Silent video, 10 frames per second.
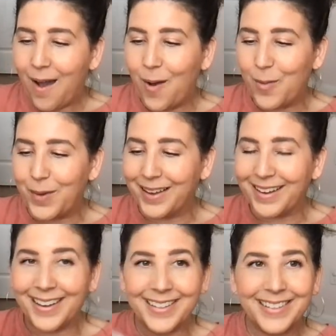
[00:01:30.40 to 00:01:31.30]
Oh my
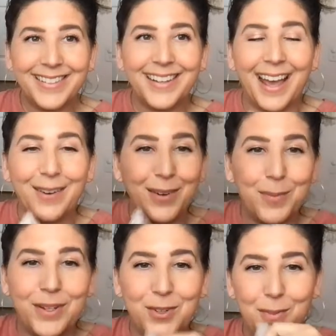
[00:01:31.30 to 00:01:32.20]
gosh. I don't want
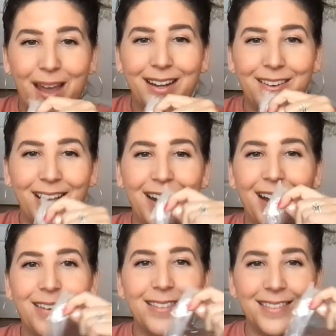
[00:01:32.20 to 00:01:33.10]
to be dramatic right
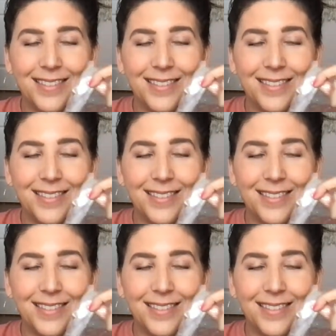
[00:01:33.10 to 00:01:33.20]
now.